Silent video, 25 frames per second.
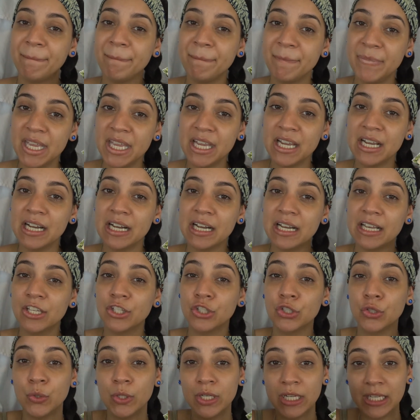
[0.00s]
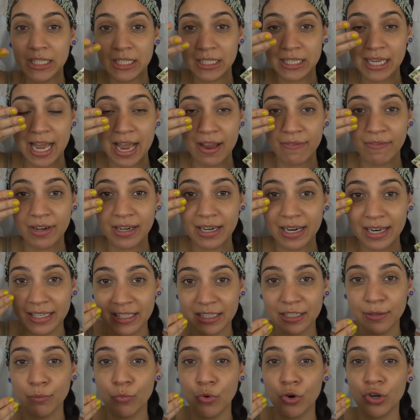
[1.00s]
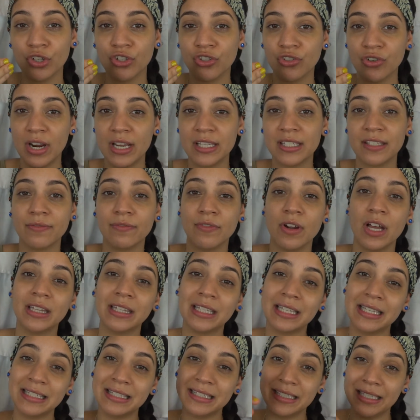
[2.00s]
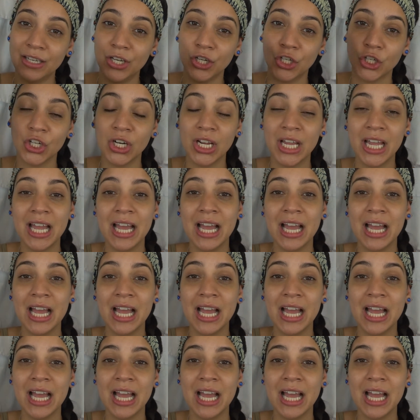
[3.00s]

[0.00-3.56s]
because you need to have it nice and moisturized. If not, the concealer